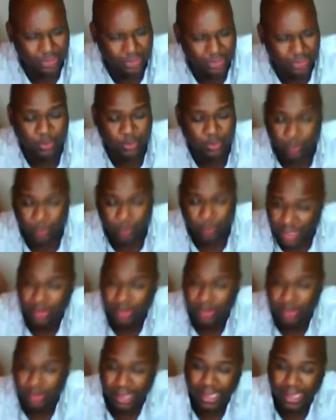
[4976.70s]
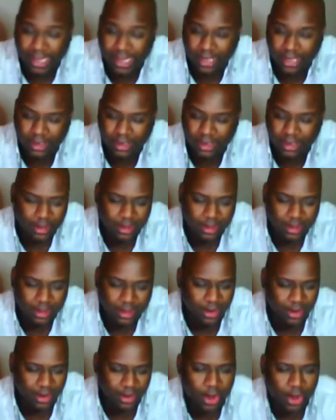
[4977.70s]
it's a real hate.
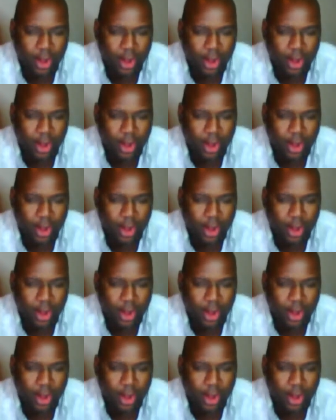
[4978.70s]
A